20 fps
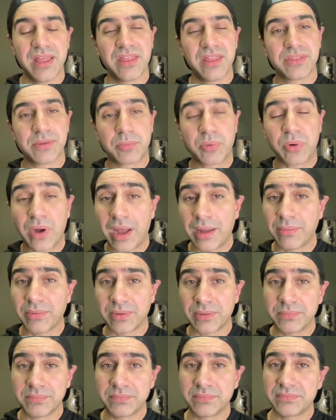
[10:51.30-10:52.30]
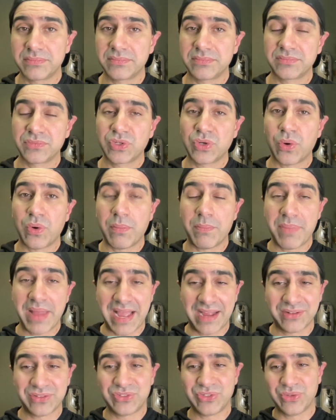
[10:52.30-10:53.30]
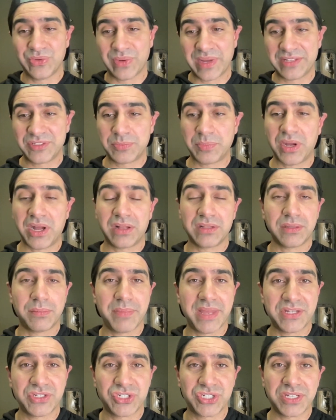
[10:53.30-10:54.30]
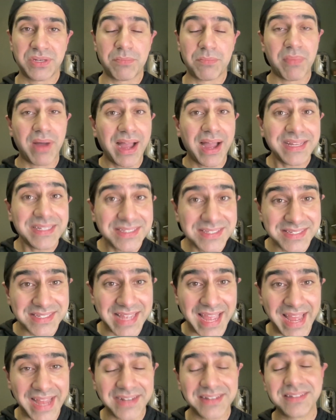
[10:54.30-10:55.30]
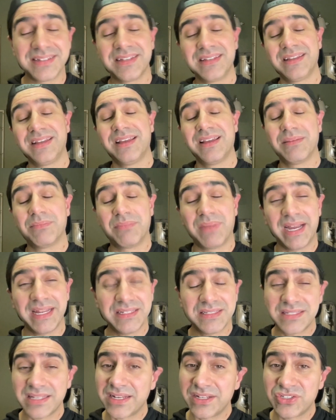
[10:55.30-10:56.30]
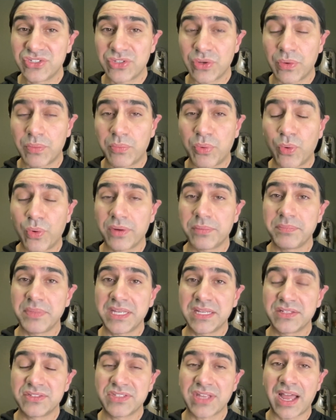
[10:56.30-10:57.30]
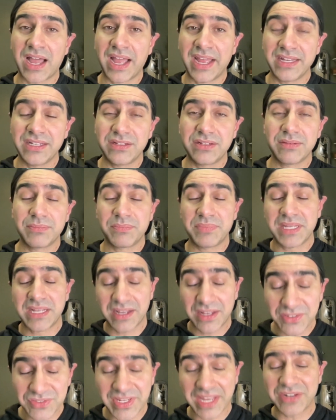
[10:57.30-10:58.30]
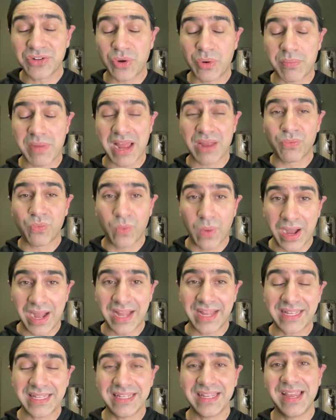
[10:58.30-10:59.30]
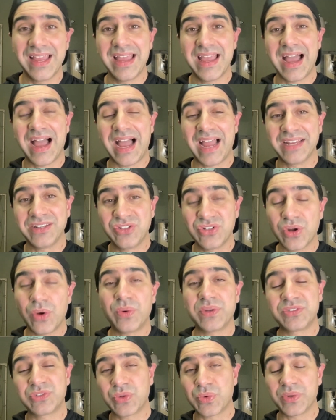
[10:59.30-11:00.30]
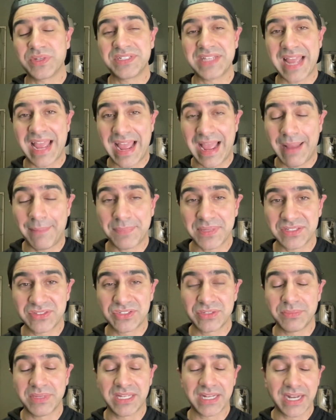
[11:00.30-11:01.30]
The problem, going back to, as Paula mentioned, mindset is so important because I know my why. I know it's going to happen to me,